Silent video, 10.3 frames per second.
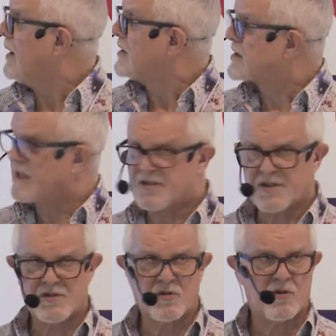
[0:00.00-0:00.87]
So let's
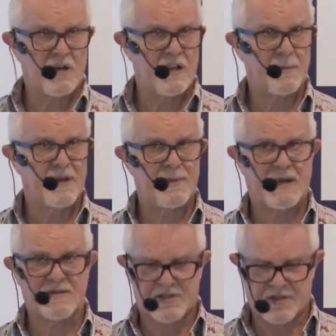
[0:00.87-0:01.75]
just talk a little bit
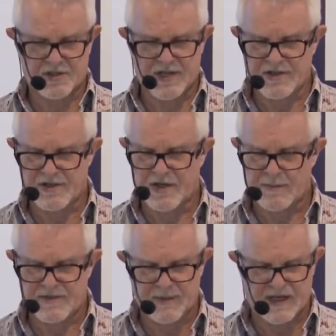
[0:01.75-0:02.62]
about search engine
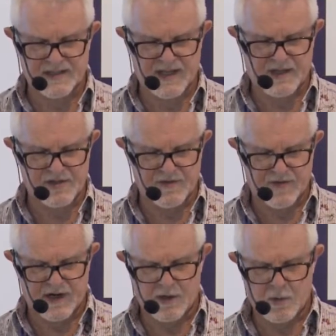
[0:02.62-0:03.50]
optimization
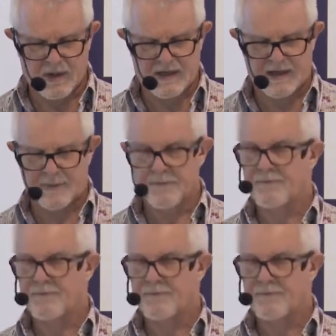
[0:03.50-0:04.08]
very quickly.